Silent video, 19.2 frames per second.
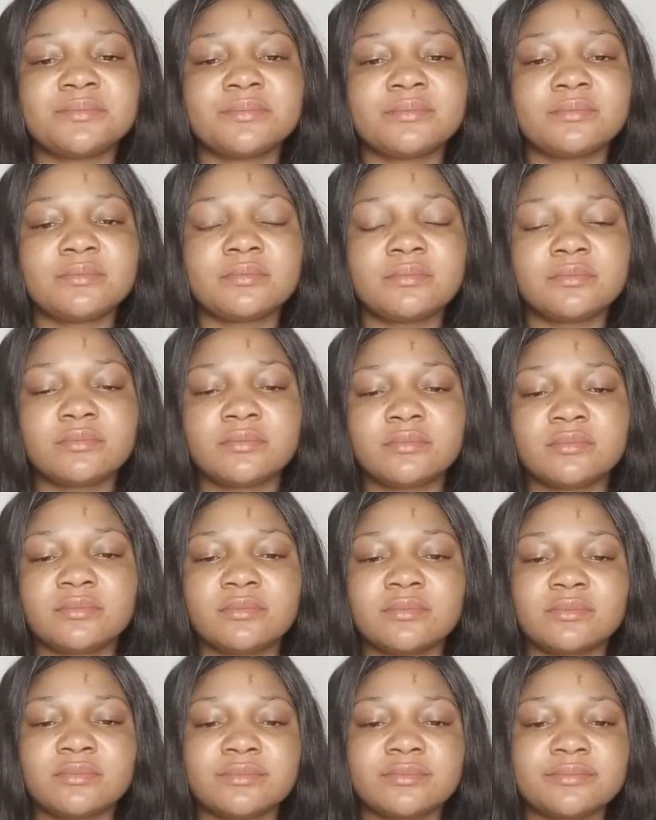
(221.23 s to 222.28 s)

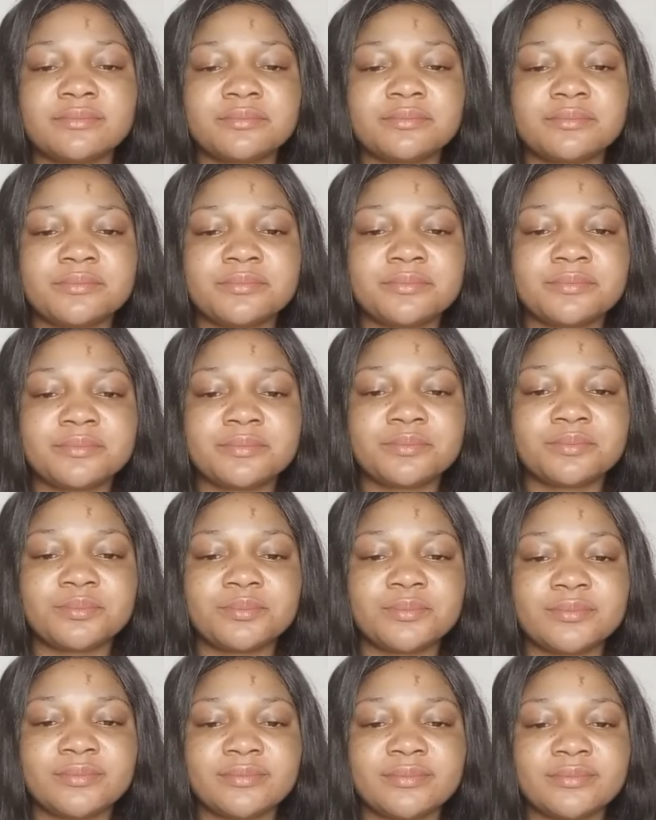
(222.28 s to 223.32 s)

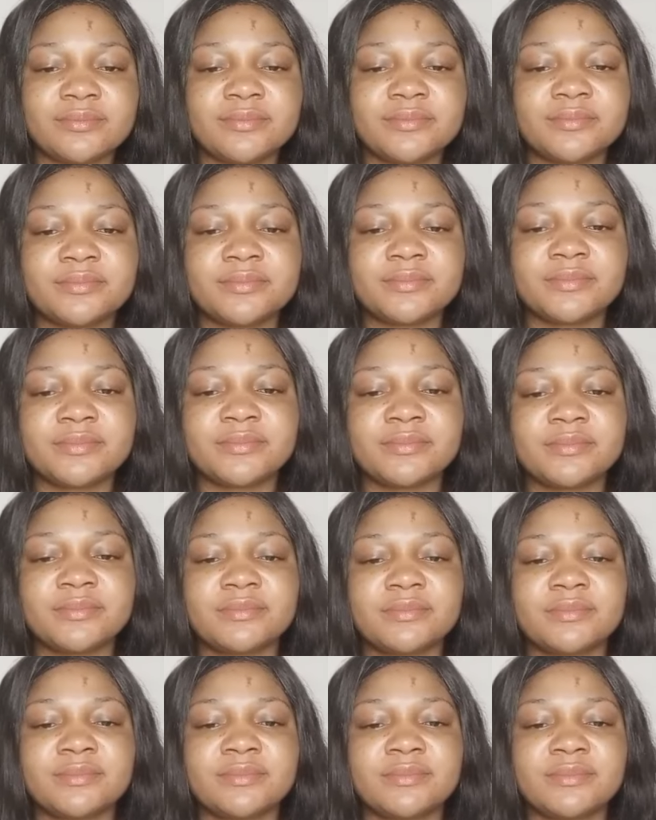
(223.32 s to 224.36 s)

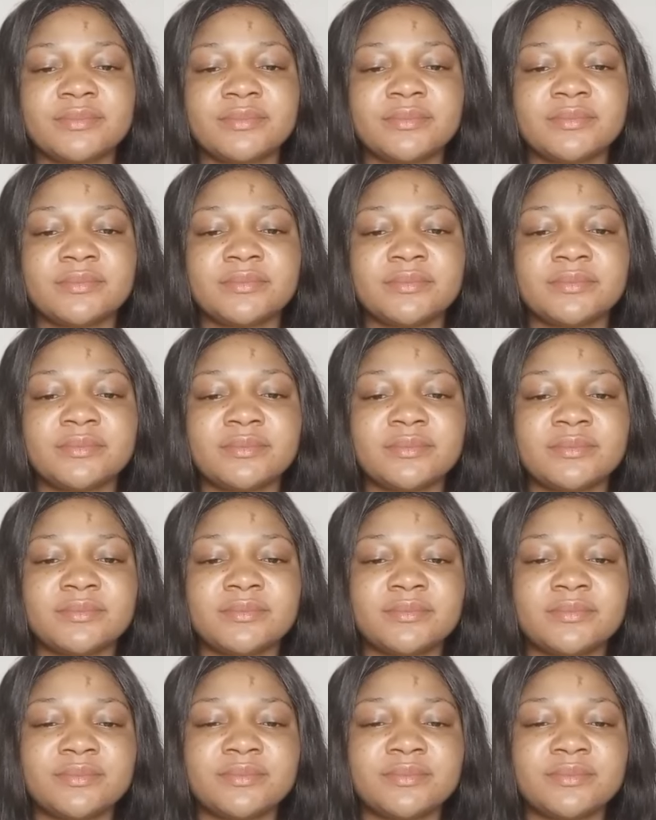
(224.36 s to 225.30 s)
(no one is talking)